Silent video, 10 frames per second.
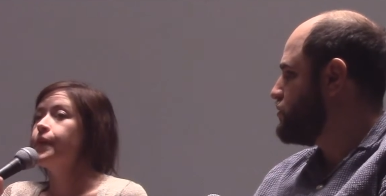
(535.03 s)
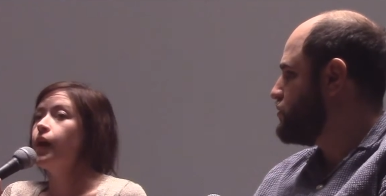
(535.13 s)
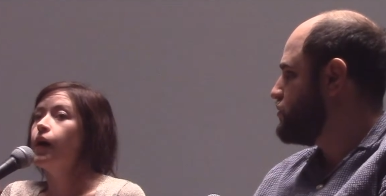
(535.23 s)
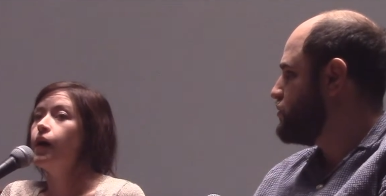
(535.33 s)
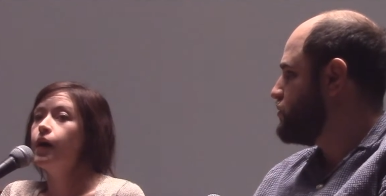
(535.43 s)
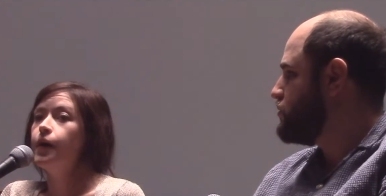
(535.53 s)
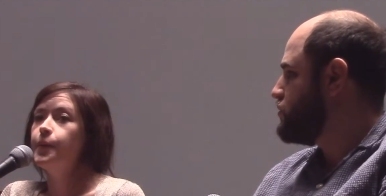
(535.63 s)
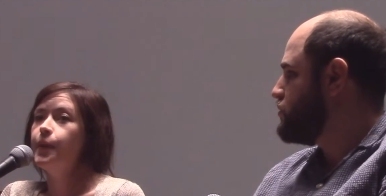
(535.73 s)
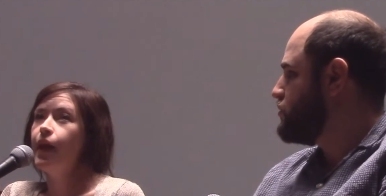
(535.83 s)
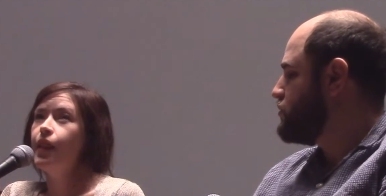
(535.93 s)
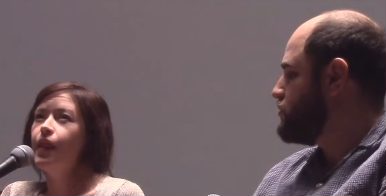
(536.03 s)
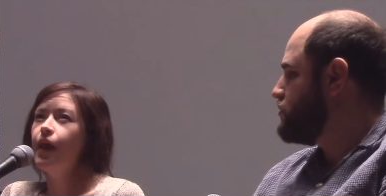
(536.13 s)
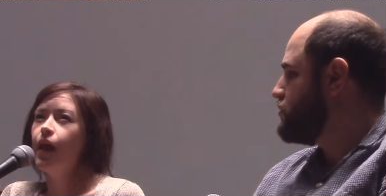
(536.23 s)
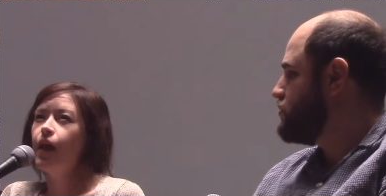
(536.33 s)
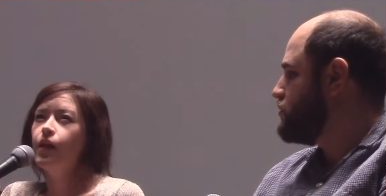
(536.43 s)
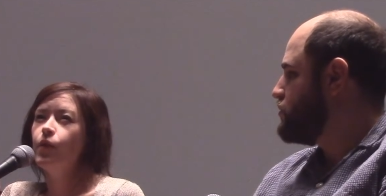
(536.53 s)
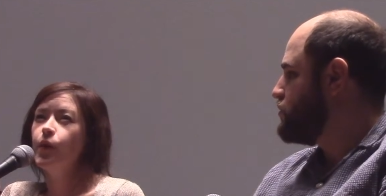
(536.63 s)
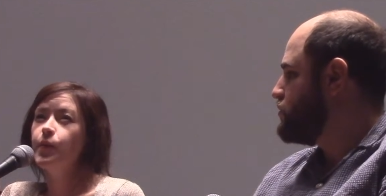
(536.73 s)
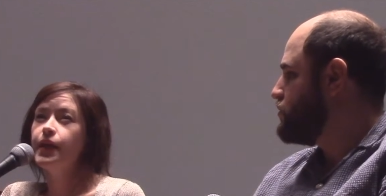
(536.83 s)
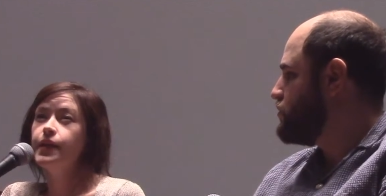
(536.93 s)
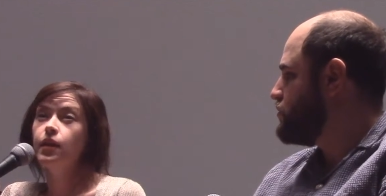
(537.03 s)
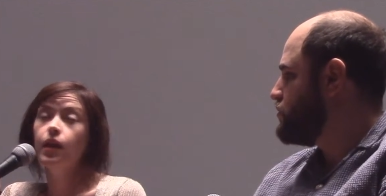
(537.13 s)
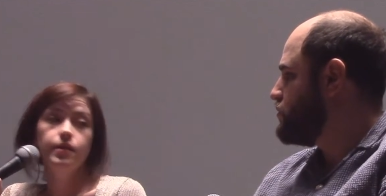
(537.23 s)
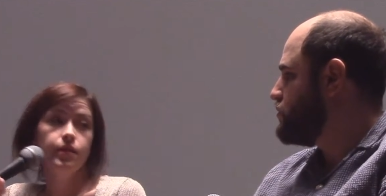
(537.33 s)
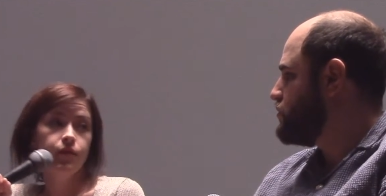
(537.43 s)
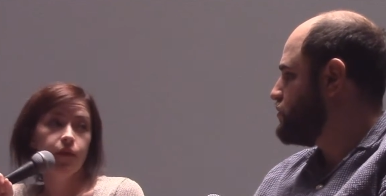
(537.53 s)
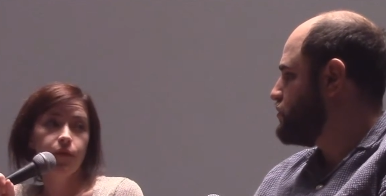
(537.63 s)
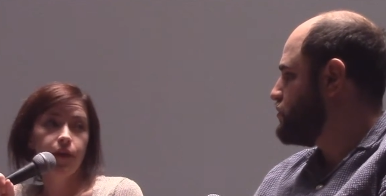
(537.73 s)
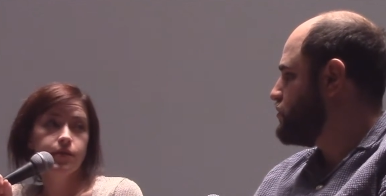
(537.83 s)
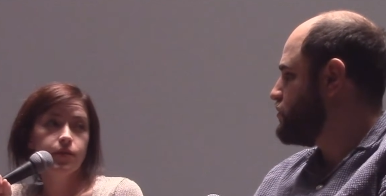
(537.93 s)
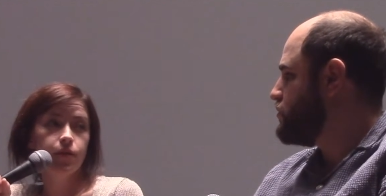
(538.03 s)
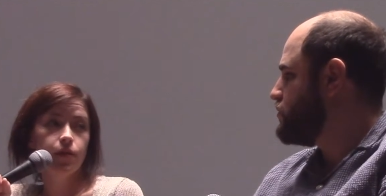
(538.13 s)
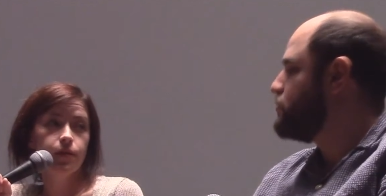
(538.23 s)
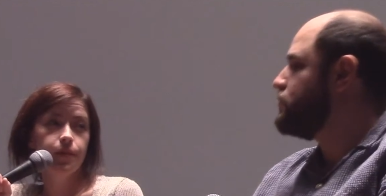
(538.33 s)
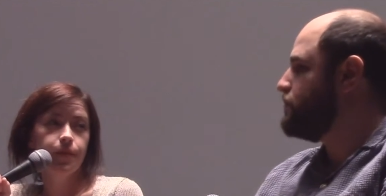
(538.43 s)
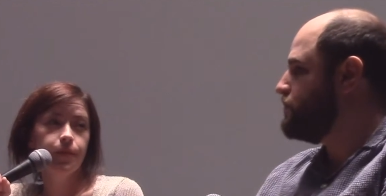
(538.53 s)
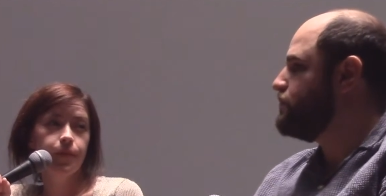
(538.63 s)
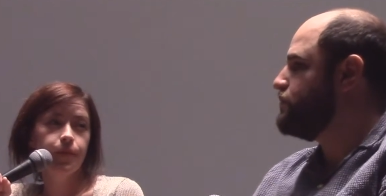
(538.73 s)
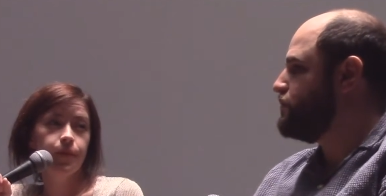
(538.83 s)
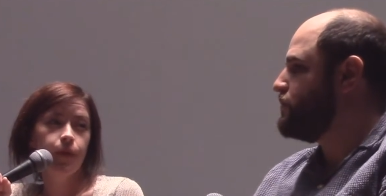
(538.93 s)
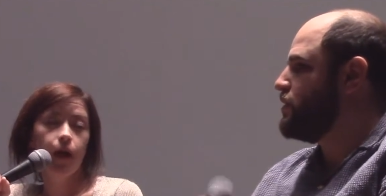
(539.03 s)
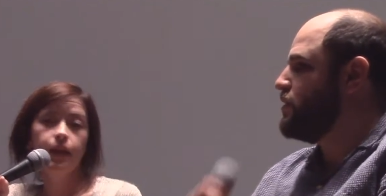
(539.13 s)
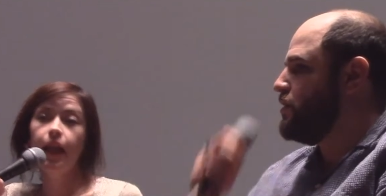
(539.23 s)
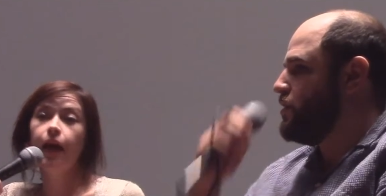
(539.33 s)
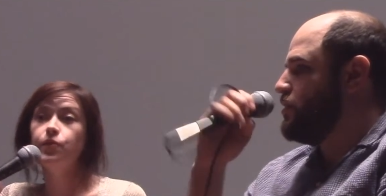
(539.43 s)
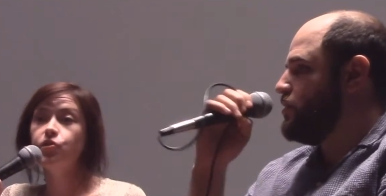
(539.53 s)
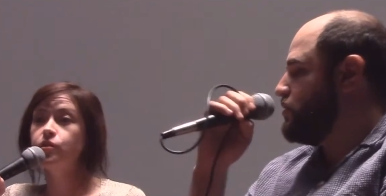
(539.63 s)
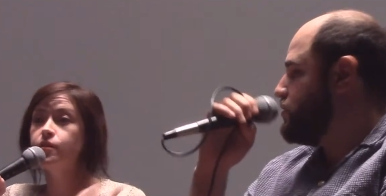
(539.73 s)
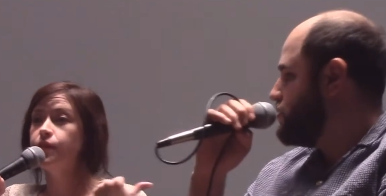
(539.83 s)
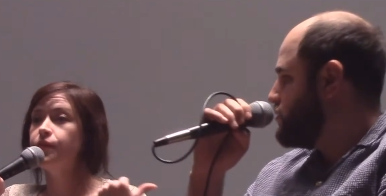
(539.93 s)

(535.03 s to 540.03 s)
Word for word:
Speaker 1: um, and then we played the London Film Festival, mm -hmm. and then I was just at